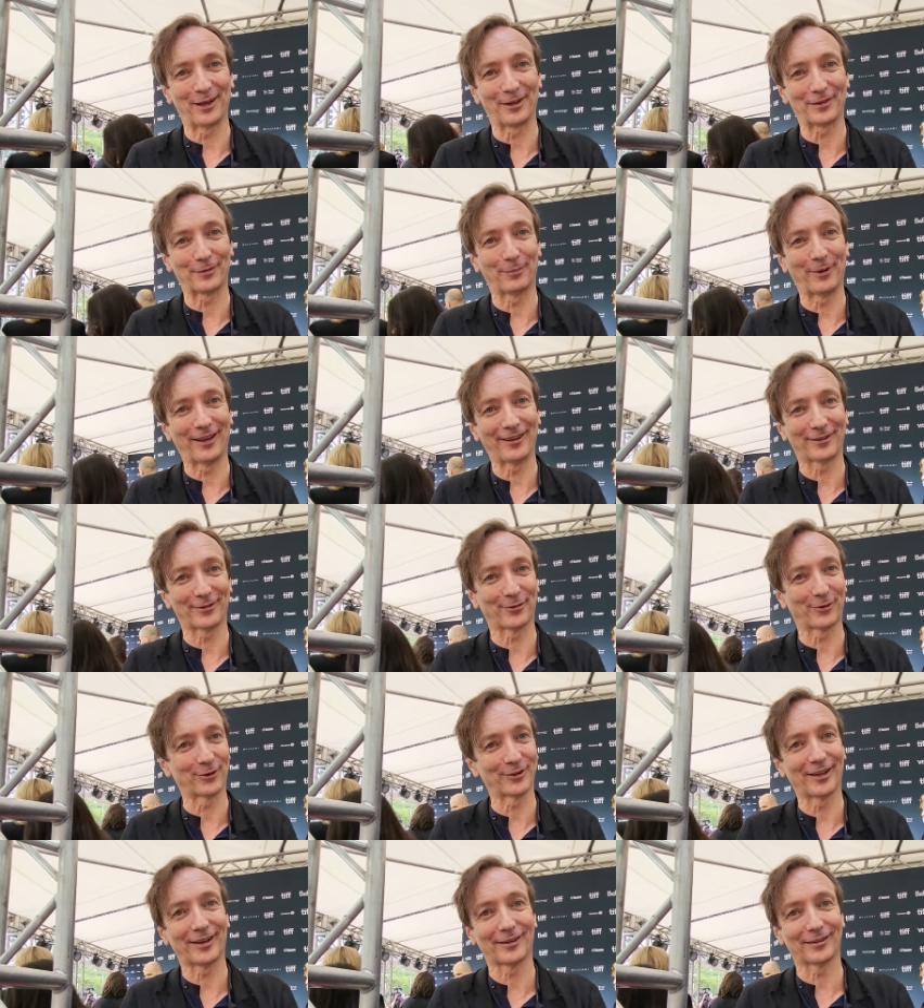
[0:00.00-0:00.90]
make space
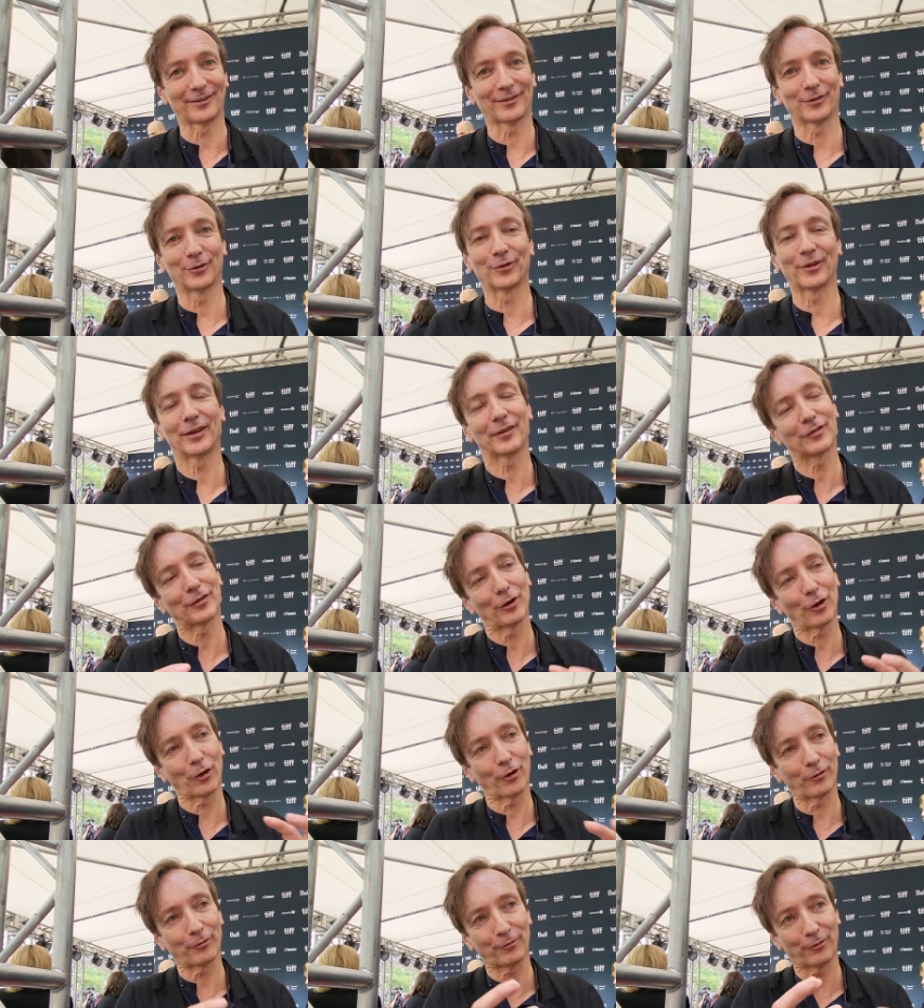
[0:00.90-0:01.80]
for that. So there's a
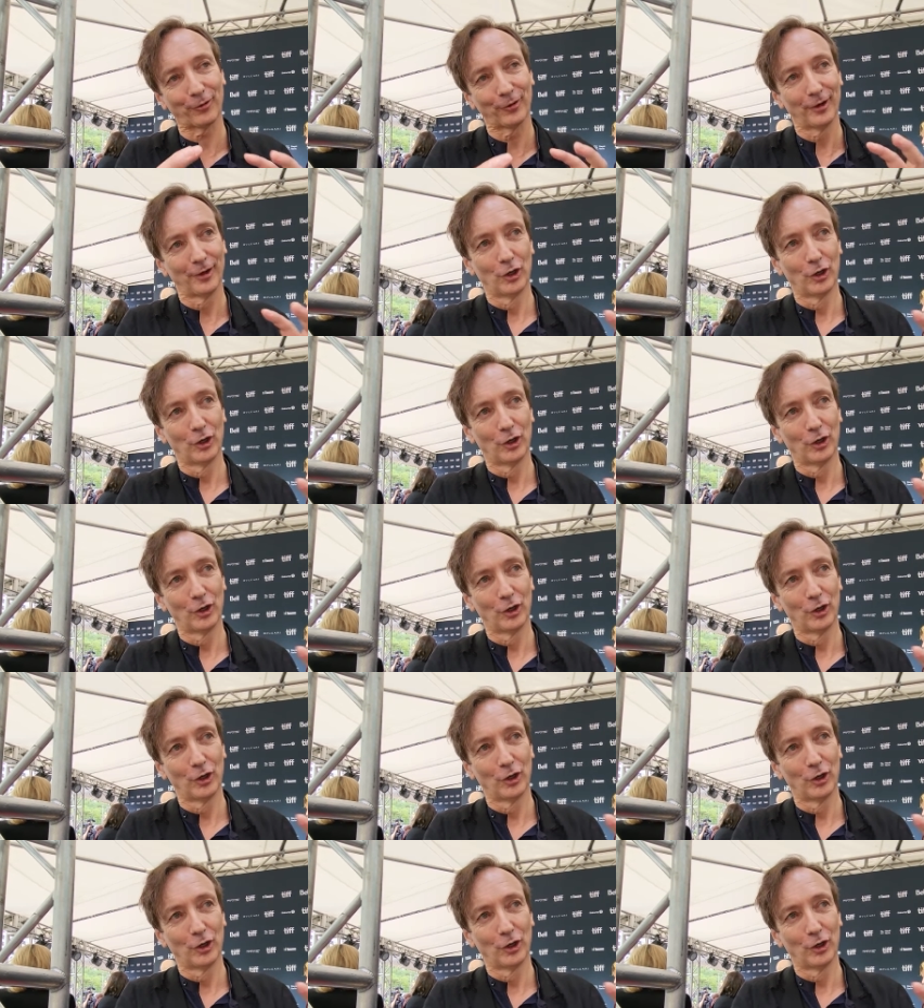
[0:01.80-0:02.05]
lot of